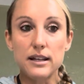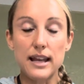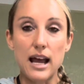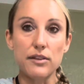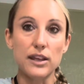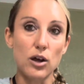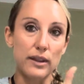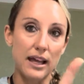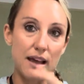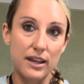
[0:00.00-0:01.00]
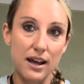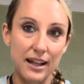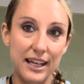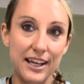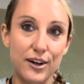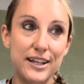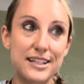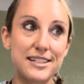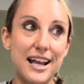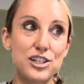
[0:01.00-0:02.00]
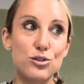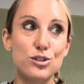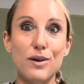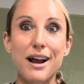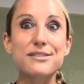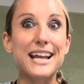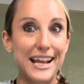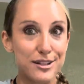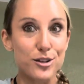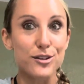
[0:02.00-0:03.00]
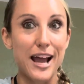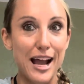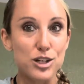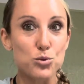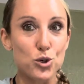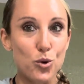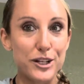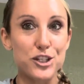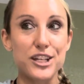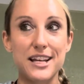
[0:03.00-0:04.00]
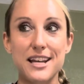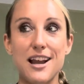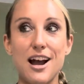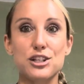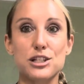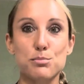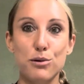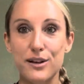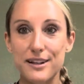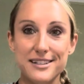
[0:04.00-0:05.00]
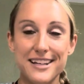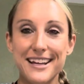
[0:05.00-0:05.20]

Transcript: Now, the only caveat here is that you do have to answer the actual question and not just put